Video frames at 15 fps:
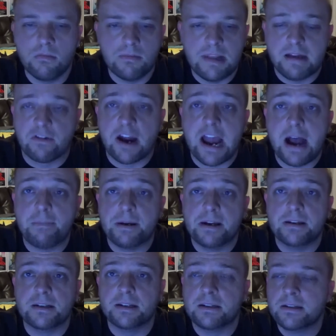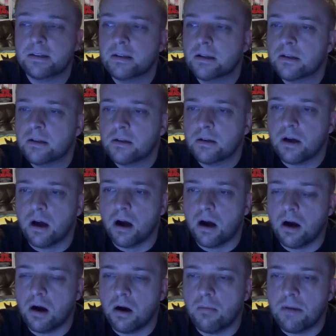never happened.
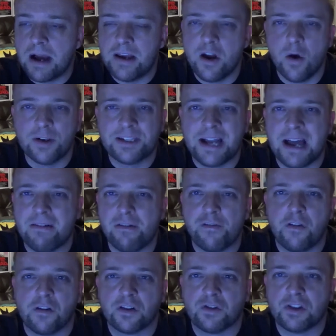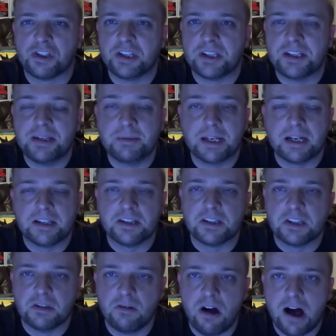I know it's kind of a far stretch because it seems like it's
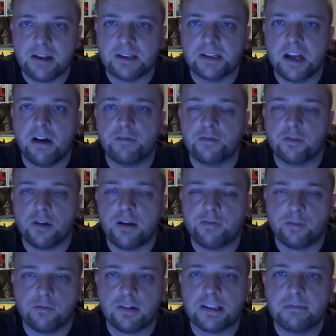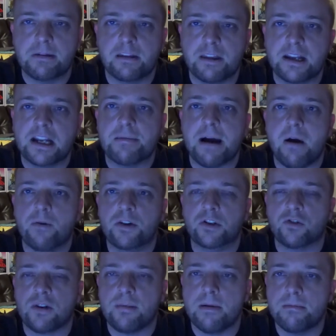just a lot of stuff for Rick to be thinking about what he's
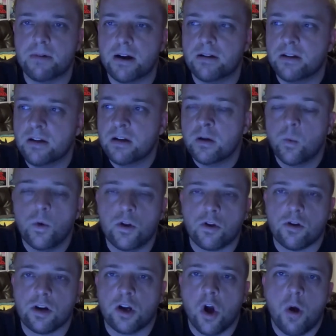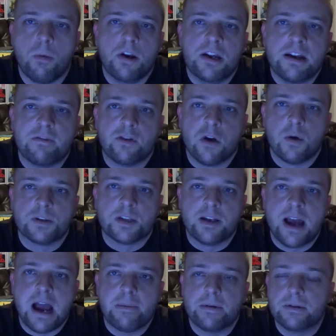dreaming, but when you're in a coma, you never know what's
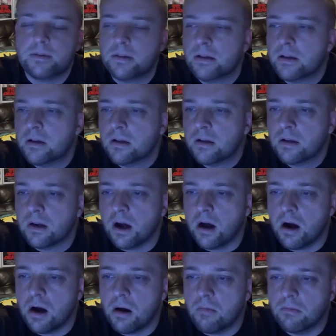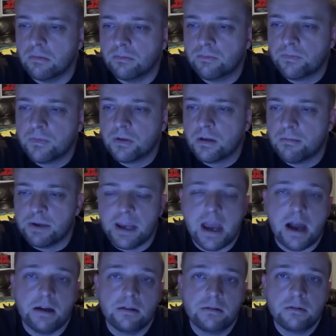going to happen. But
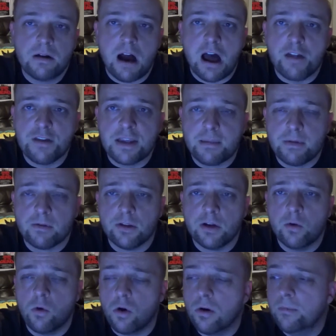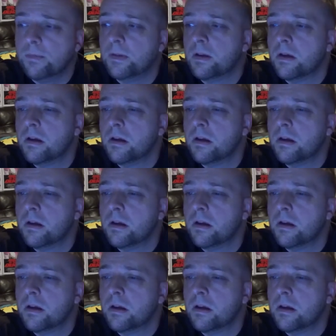yeah, I think that'd be really cool.